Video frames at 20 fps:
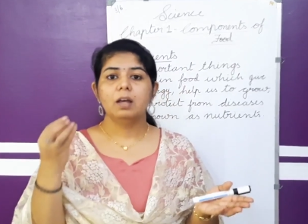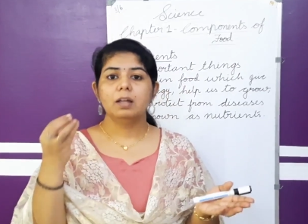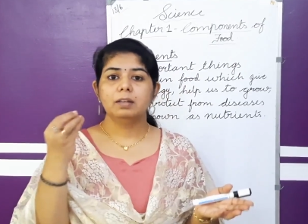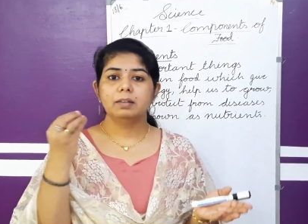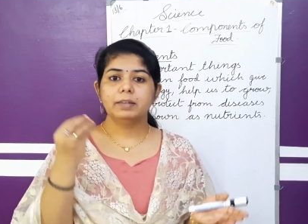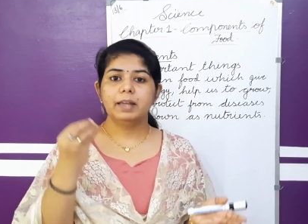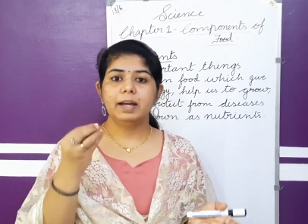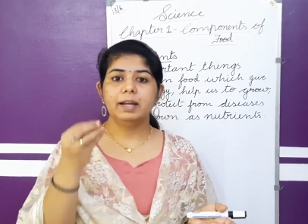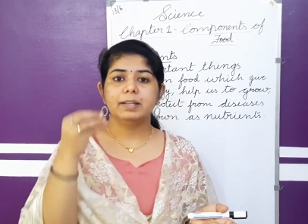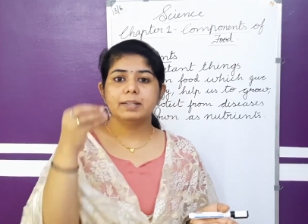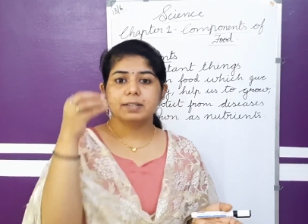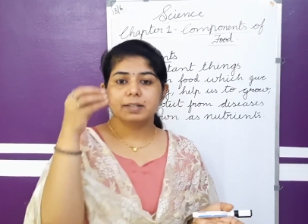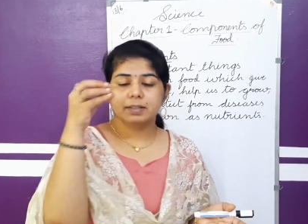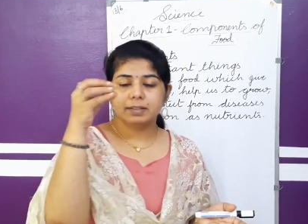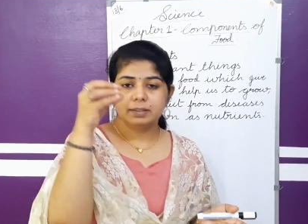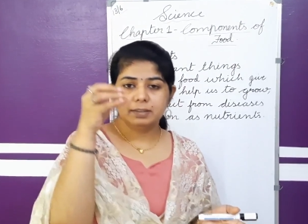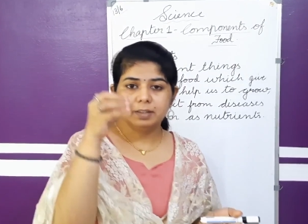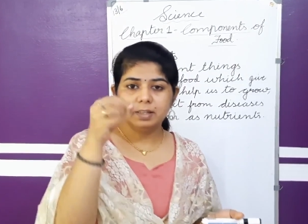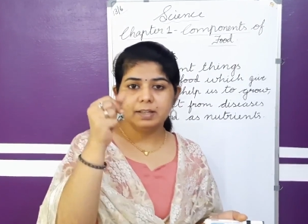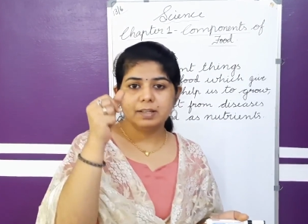
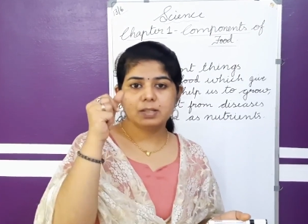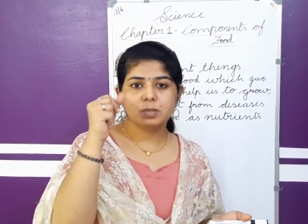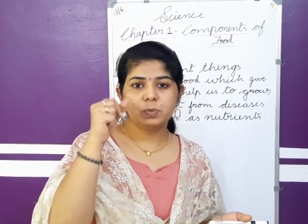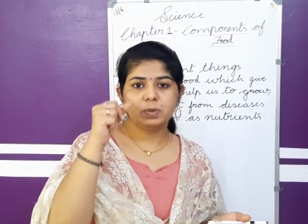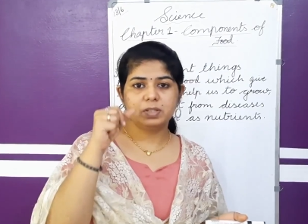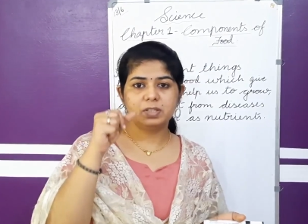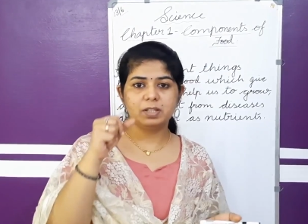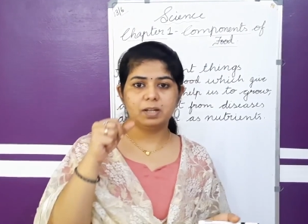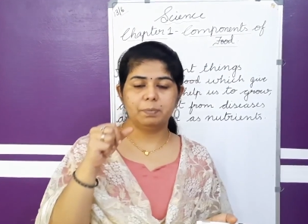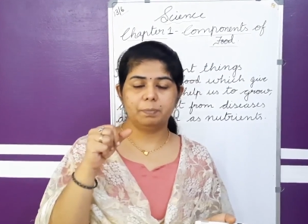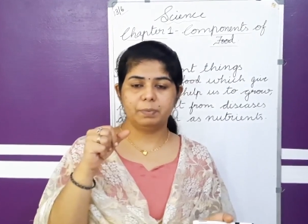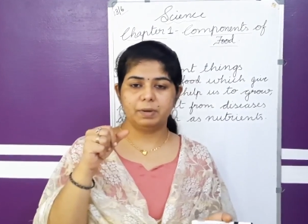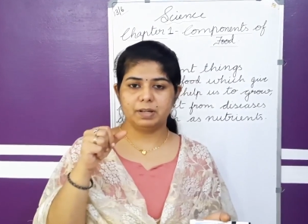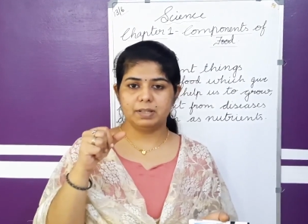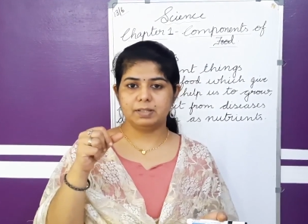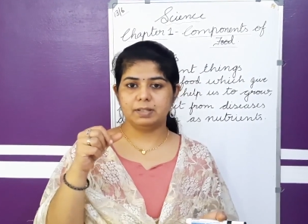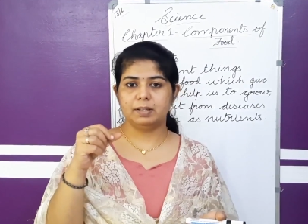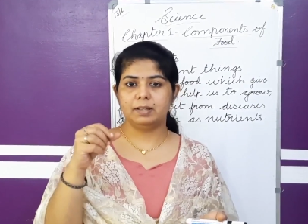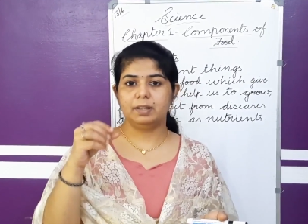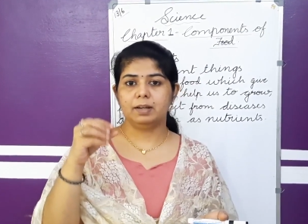That things which are
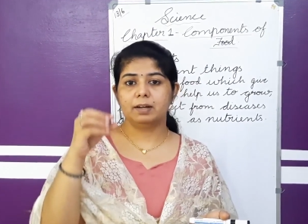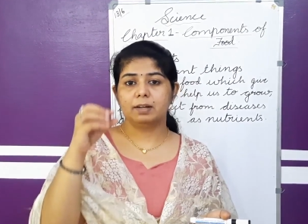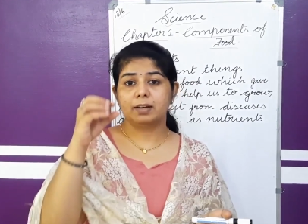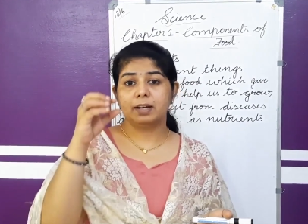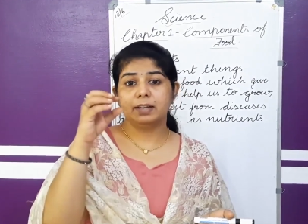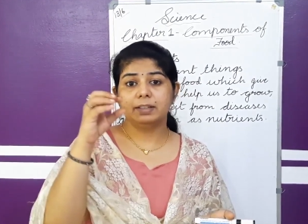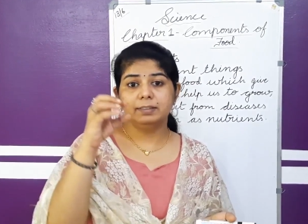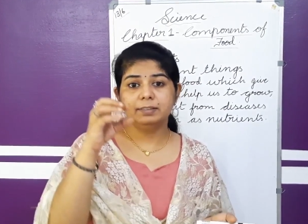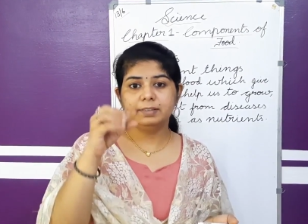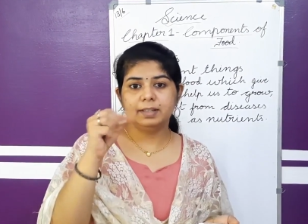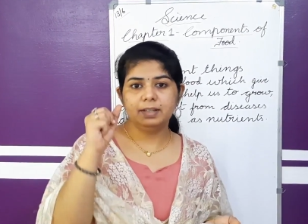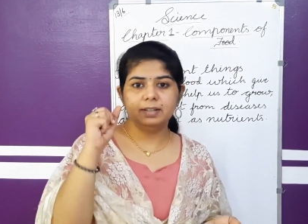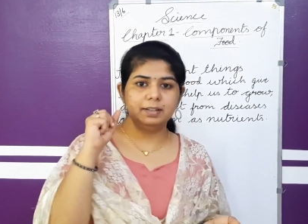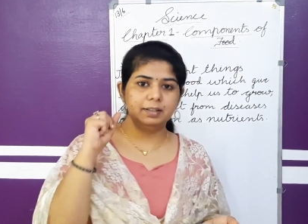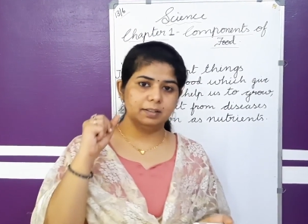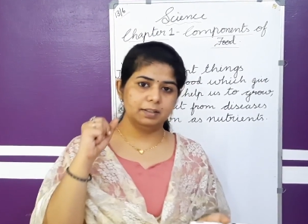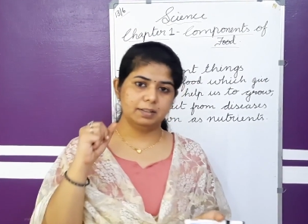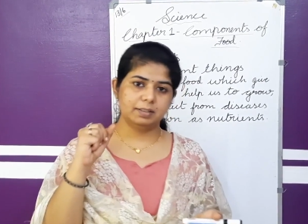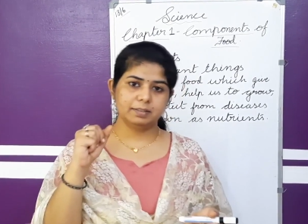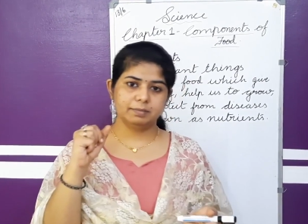present, they are contained
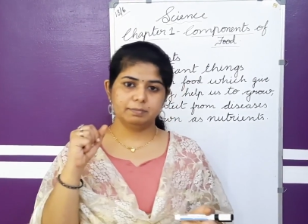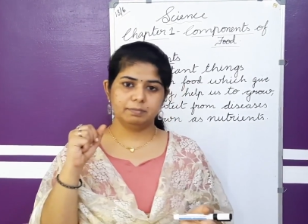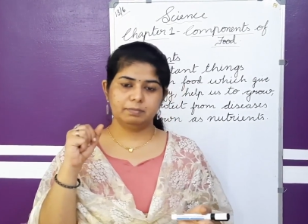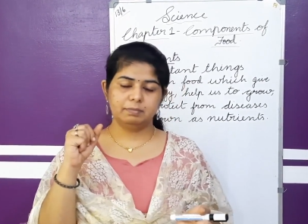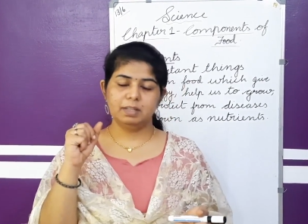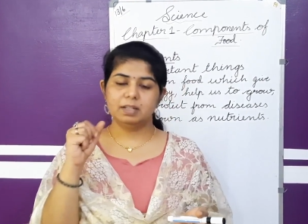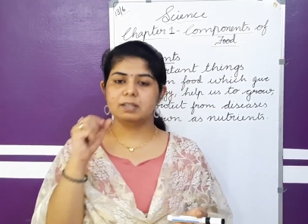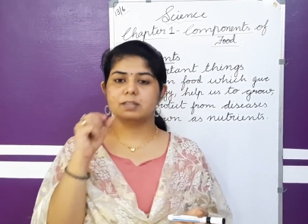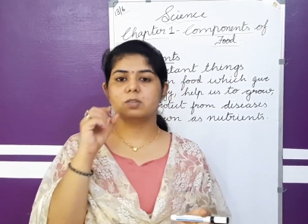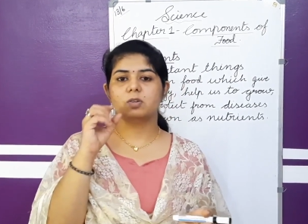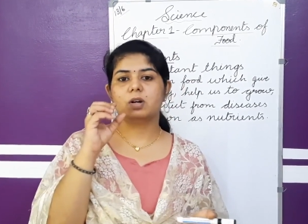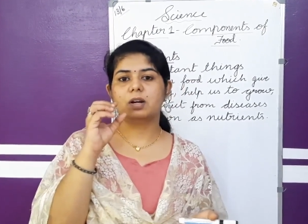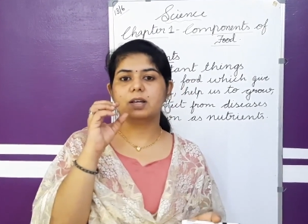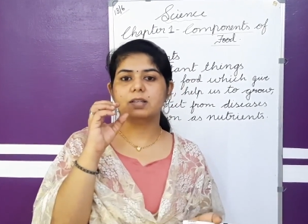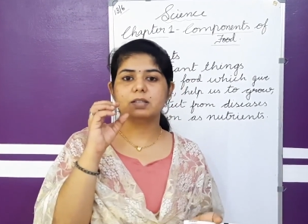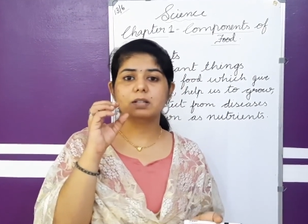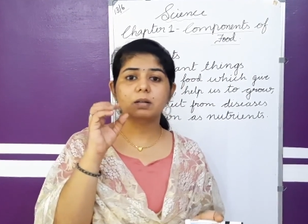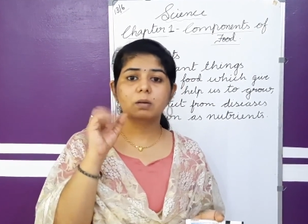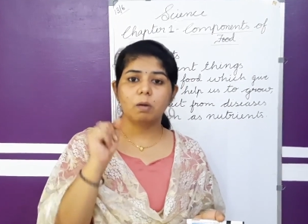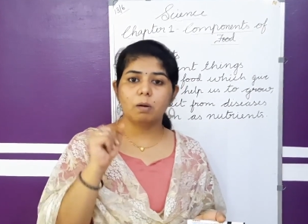in it. That is known
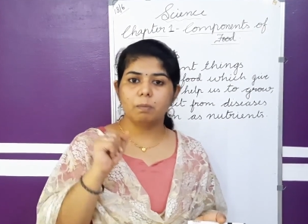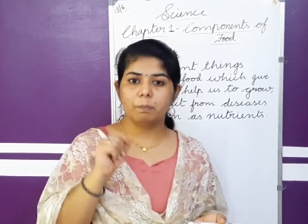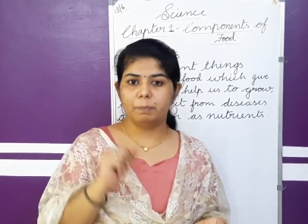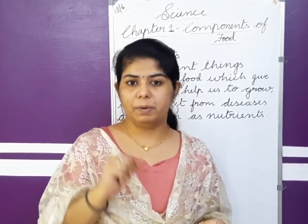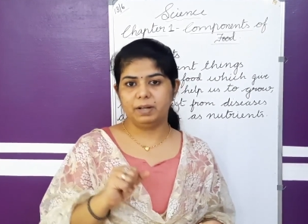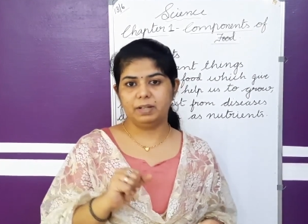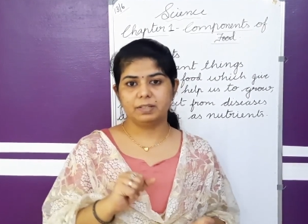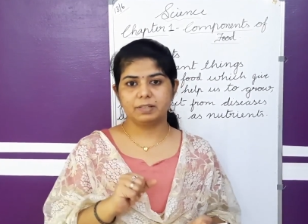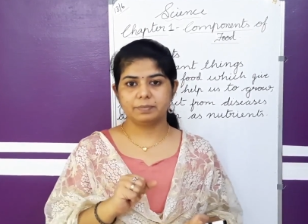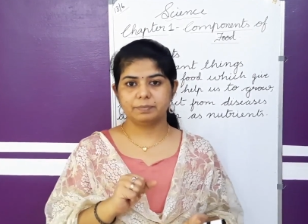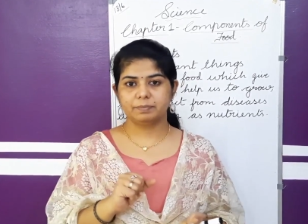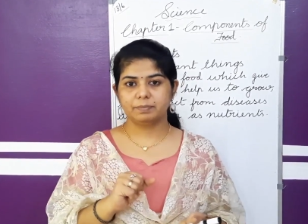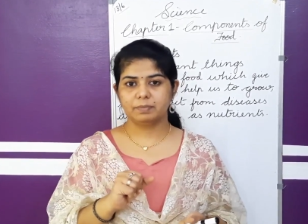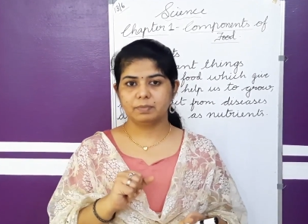as a component.